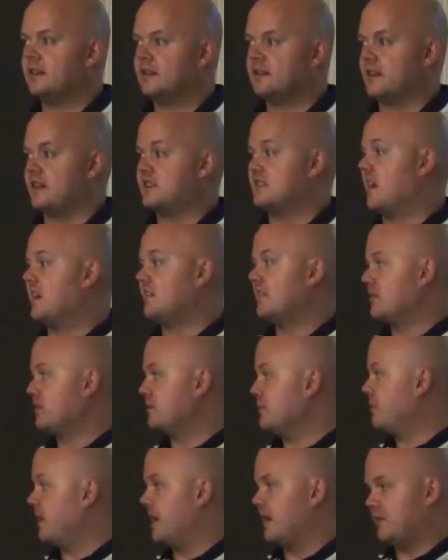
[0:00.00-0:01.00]
That's nothing to
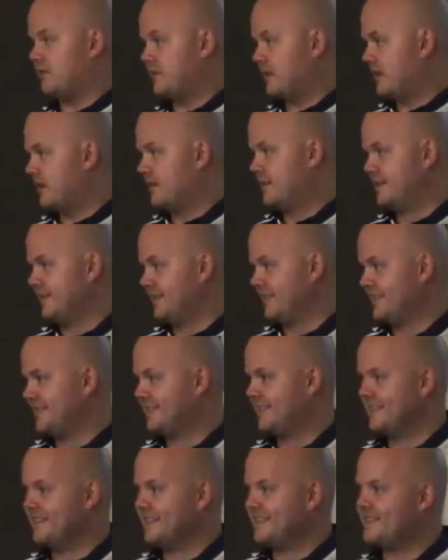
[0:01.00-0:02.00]
do with weightlifting
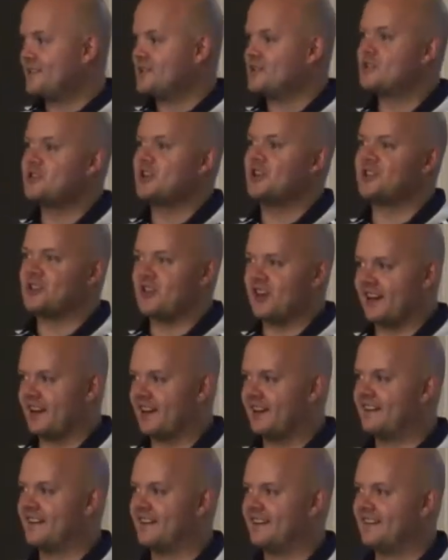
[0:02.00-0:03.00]
or strength training.
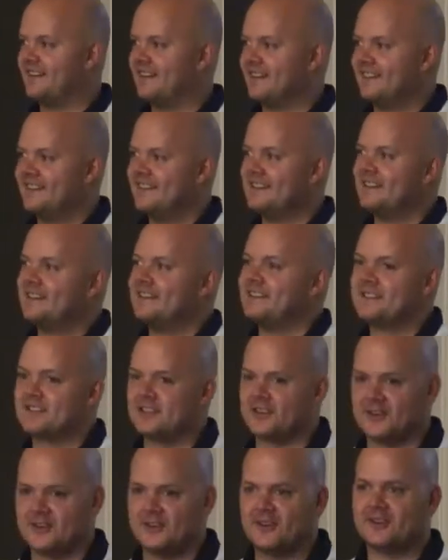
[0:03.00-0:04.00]

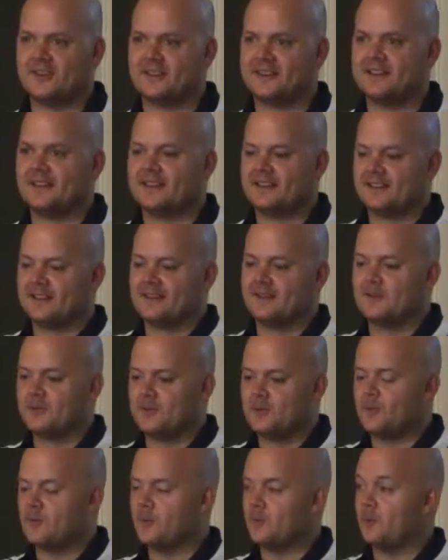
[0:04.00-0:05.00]
So
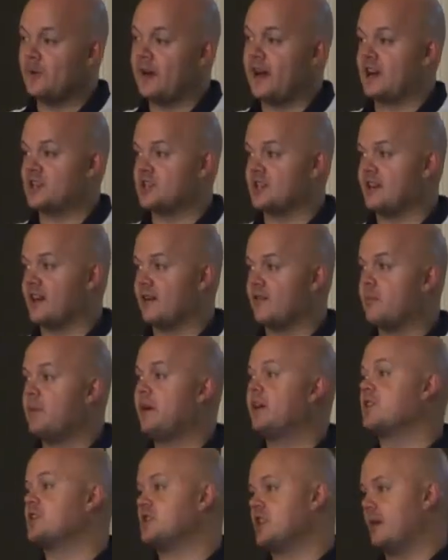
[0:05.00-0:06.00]
we actually have a
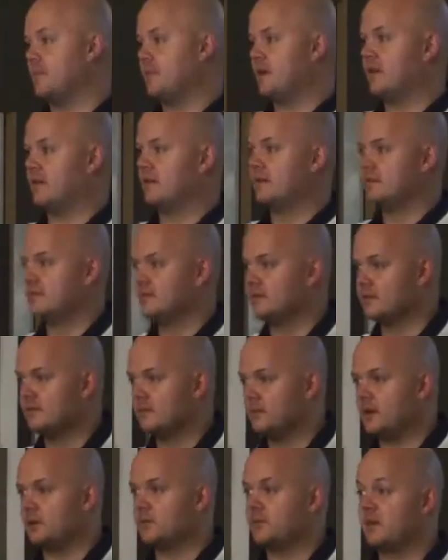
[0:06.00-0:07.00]
bigger job now.
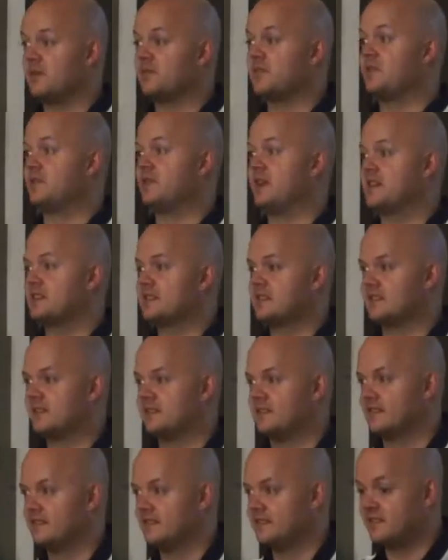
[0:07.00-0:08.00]
What do we have to do next?
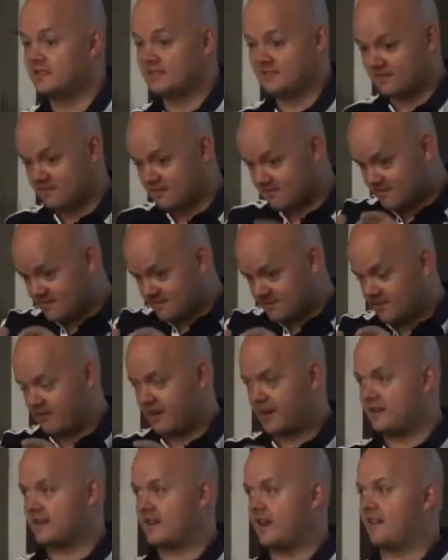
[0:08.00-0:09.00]
Let's
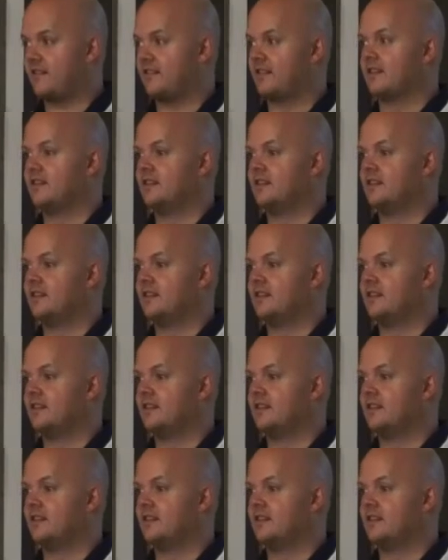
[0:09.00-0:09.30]
correct that.